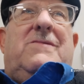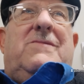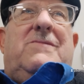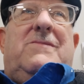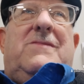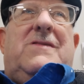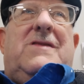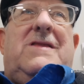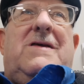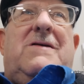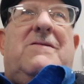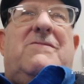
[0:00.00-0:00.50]

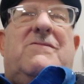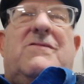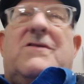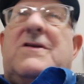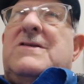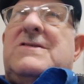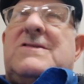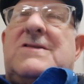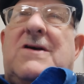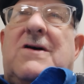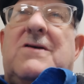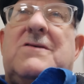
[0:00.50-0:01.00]

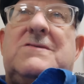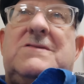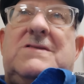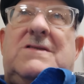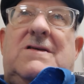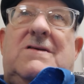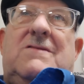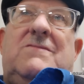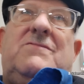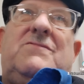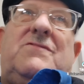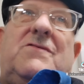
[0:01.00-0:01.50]
result
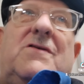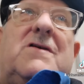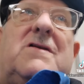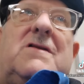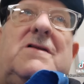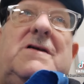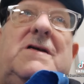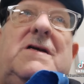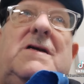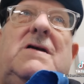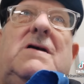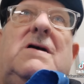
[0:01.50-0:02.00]
of
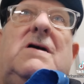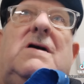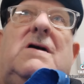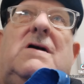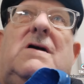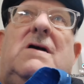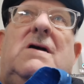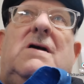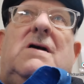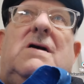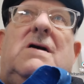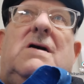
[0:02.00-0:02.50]
really,
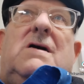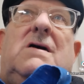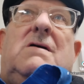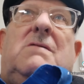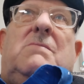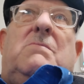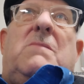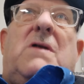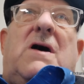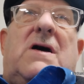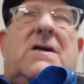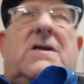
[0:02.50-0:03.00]

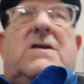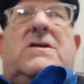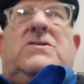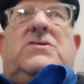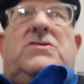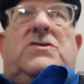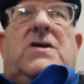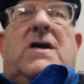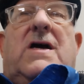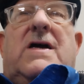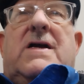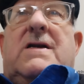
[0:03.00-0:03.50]
modern
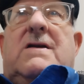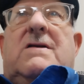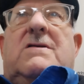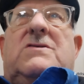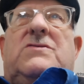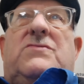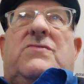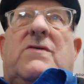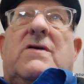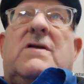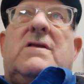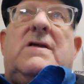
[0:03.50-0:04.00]
China
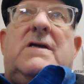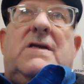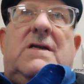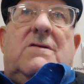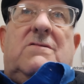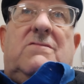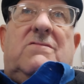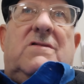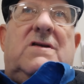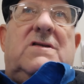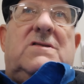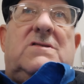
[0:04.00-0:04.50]
is really the
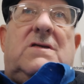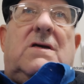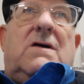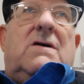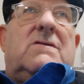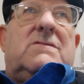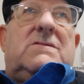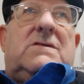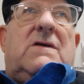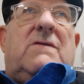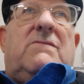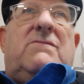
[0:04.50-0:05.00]

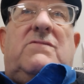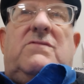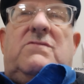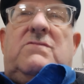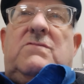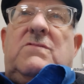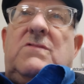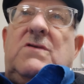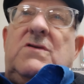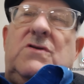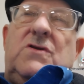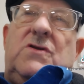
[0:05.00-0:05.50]
result of
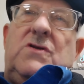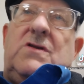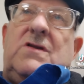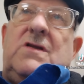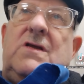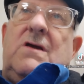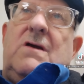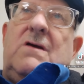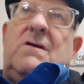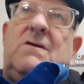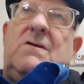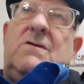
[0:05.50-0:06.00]

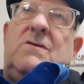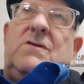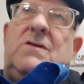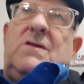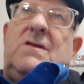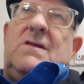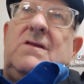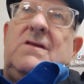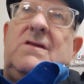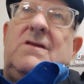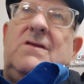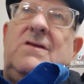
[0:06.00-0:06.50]

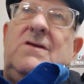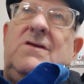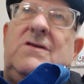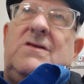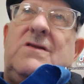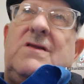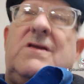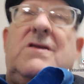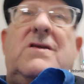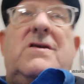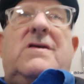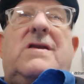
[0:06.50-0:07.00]

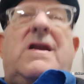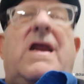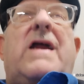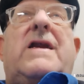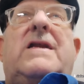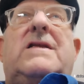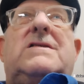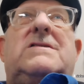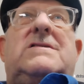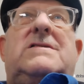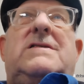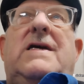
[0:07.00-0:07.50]
the
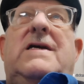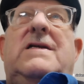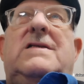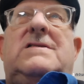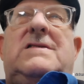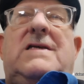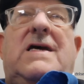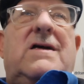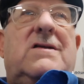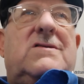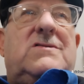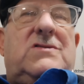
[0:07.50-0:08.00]
United States
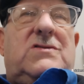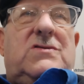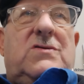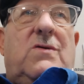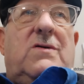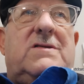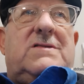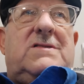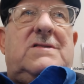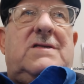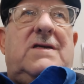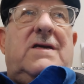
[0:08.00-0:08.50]

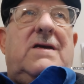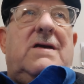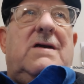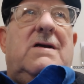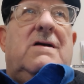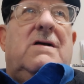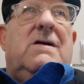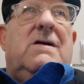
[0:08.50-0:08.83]
outsourcing